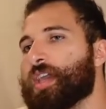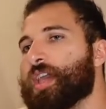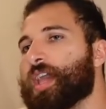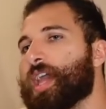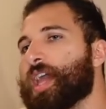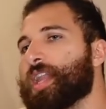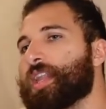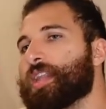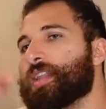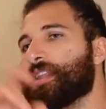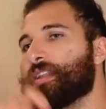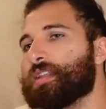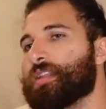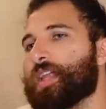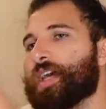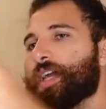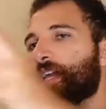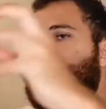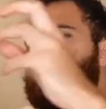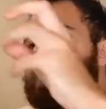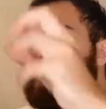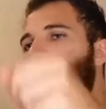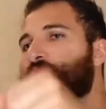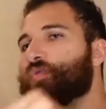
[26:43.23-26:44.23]
and
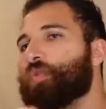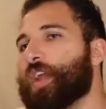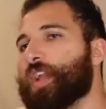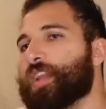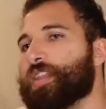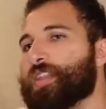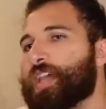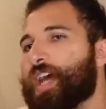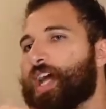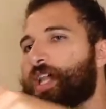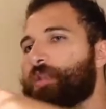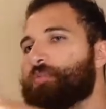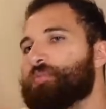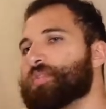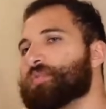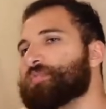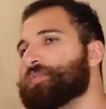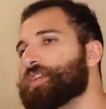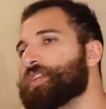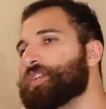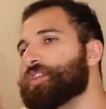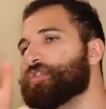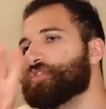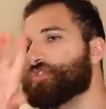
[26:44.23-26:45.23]
like the great
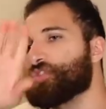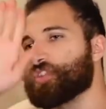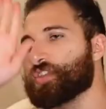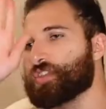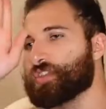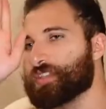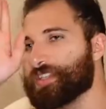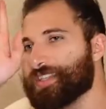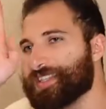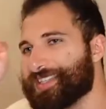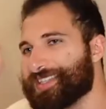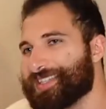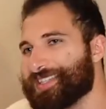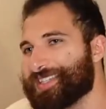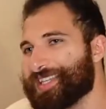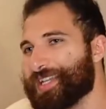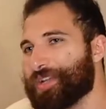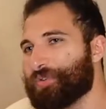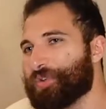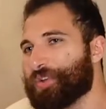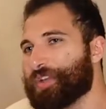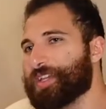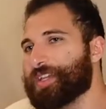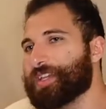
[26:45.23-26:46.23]
helmsman, you're just
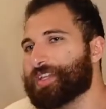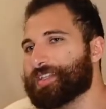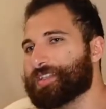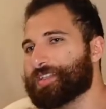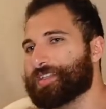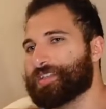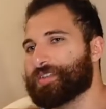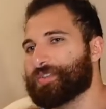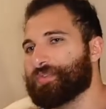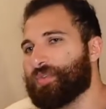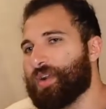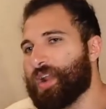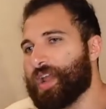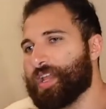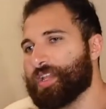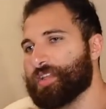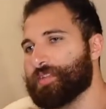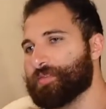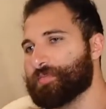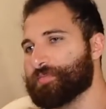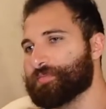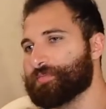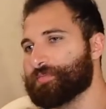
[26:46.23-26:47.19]
steering it, right?